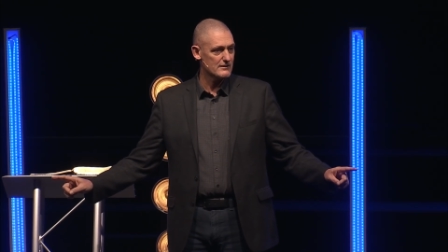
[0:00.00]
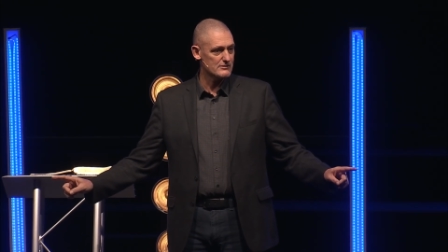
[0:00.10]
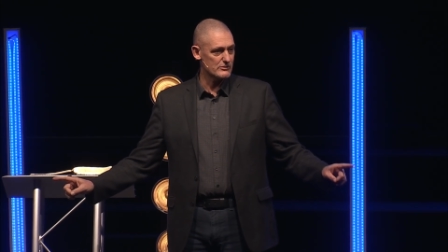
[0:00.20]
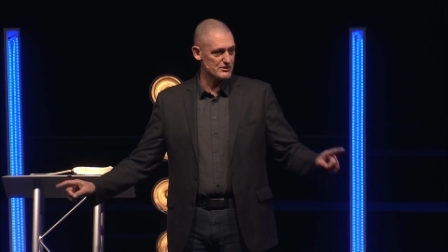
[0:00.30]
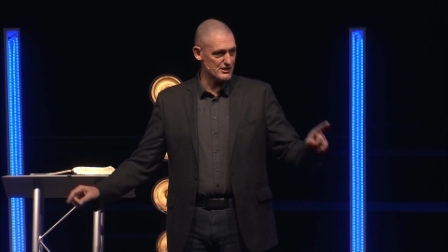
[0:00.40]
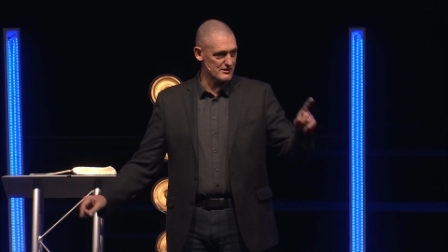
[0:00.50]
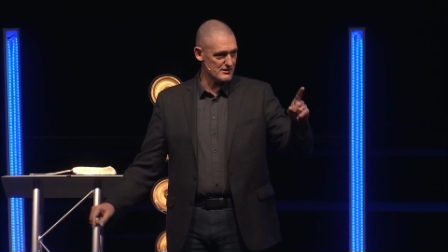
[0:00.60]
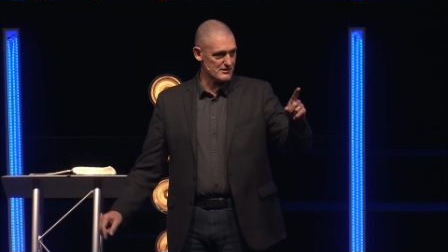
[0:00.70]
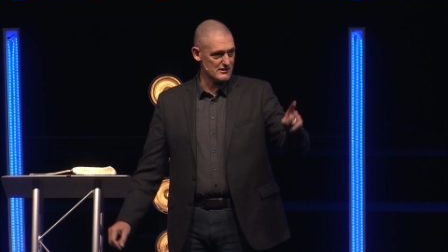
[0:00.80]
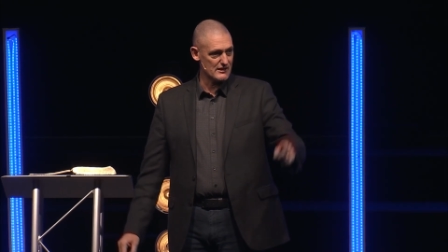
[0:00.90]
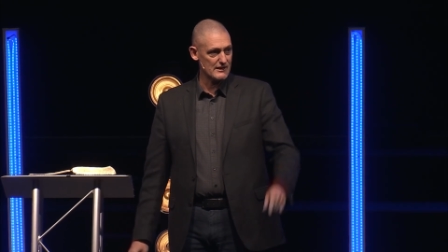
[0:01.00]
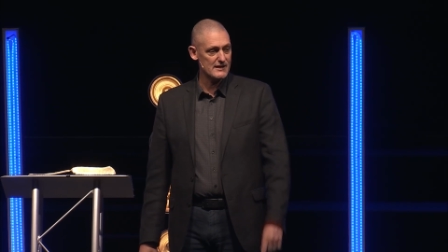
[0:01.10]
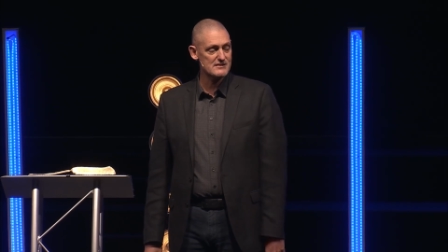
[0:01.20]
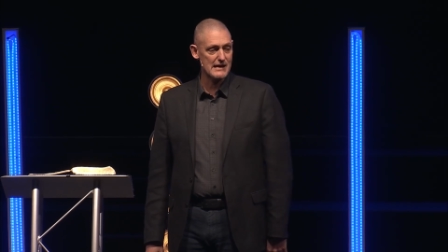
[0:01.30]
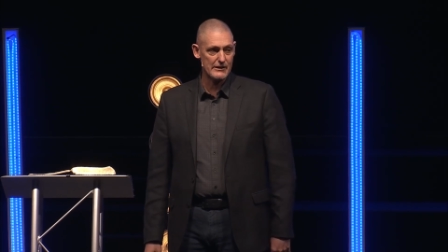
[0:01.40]
That's what Jesus did in
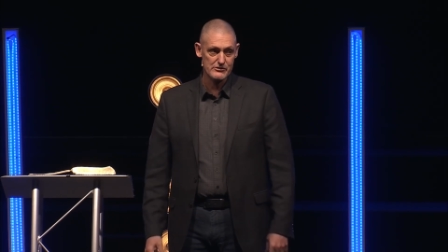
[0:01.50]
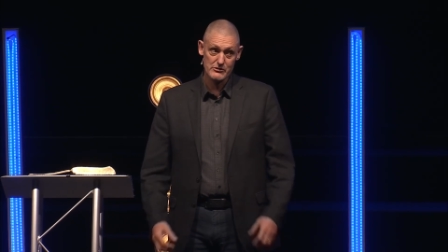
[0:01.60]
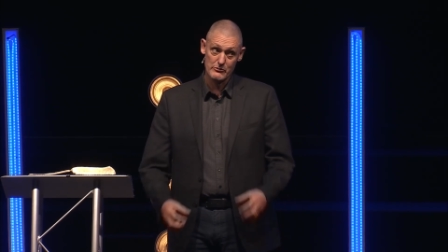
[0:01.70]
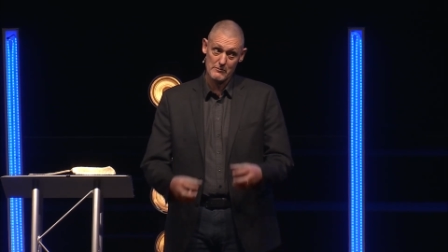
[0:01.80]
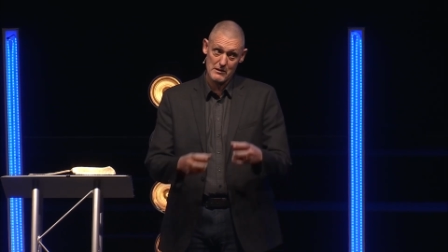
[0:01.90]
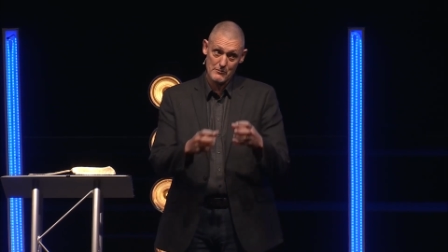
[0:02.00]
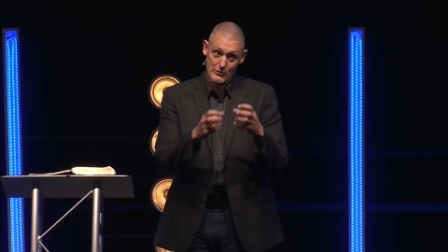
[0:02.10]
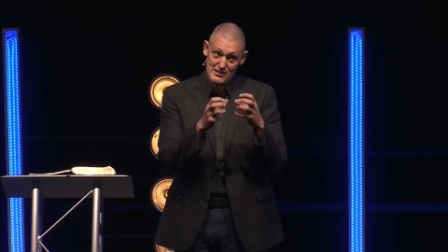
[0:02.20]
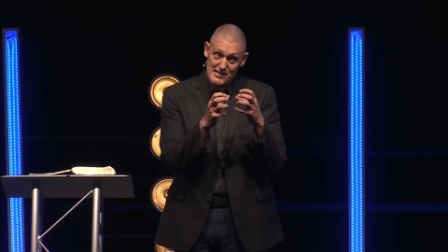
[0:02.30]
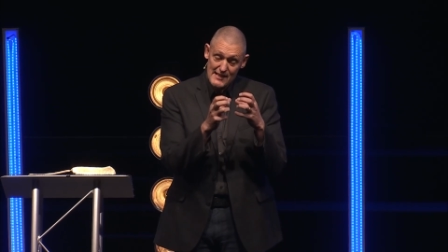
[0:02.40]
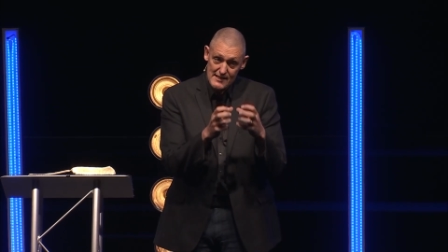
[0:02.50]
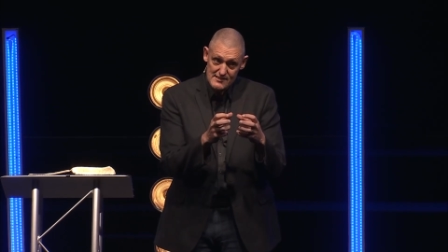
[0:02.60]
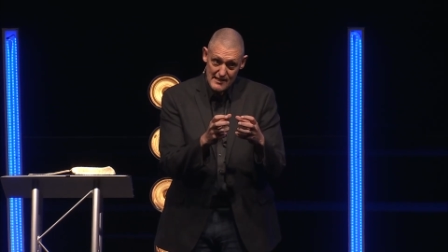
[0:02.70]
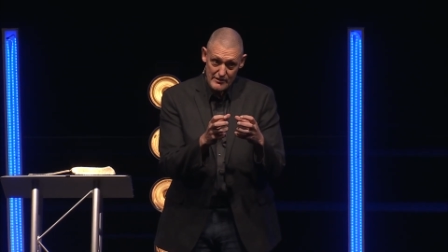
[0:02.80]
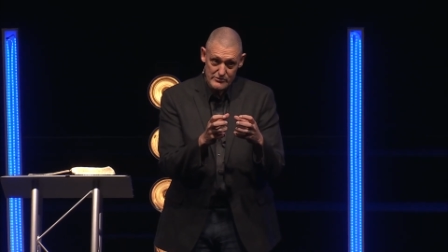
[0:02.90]
his house, and remember, it's
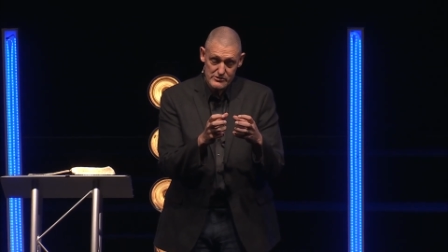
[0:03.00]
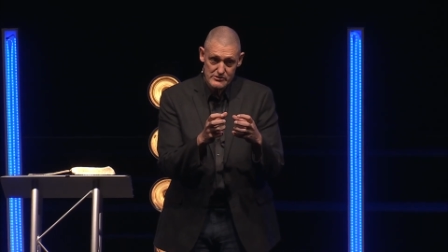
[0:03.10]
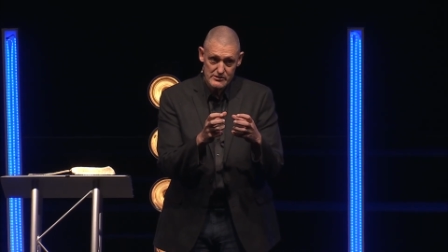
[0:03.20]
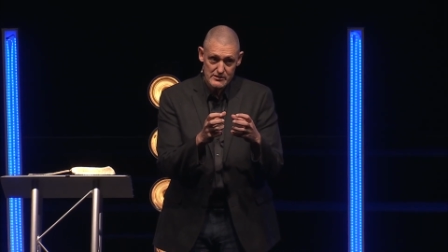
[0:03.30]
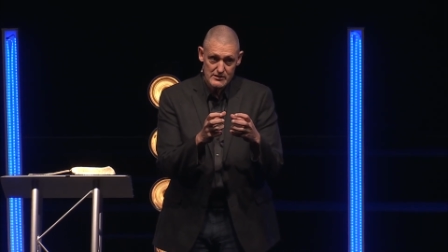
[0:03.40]
his house.